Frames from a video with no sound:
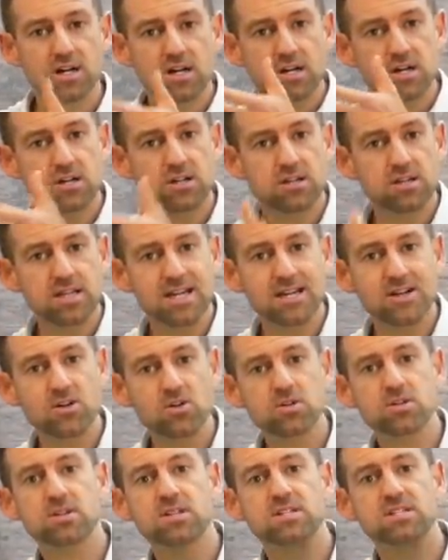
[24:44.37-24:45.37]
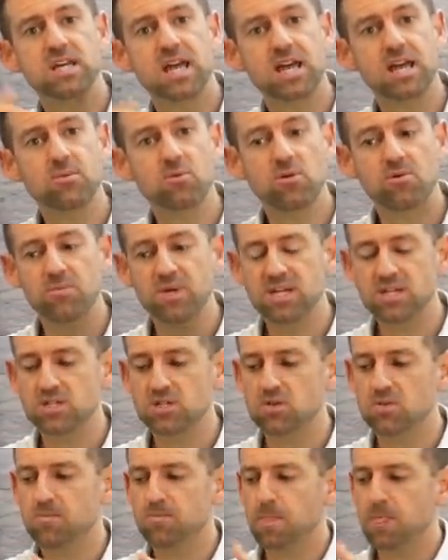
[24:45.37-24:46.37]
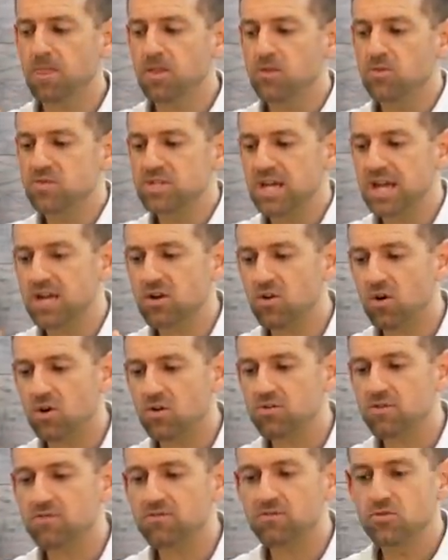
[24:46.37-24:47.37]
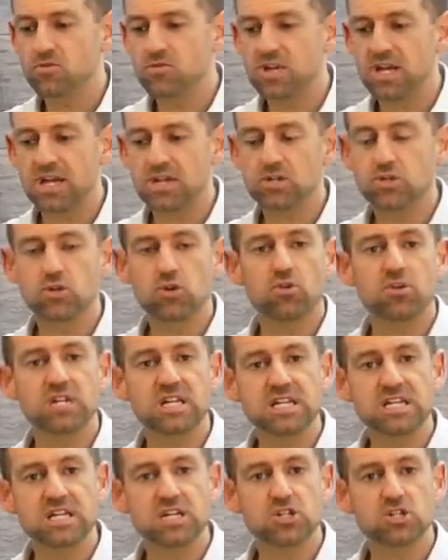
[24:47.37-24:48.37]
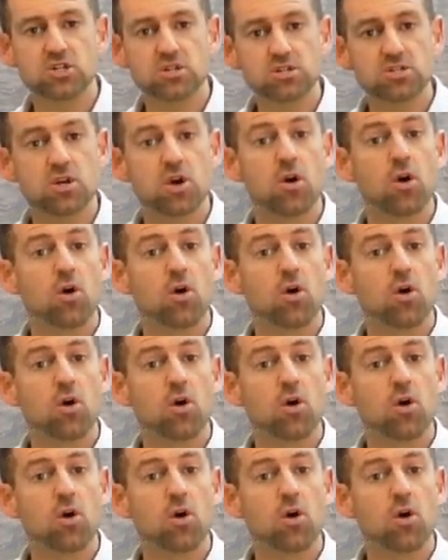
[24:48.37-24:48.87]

Clear the table means you, you take all the food and dirty dishes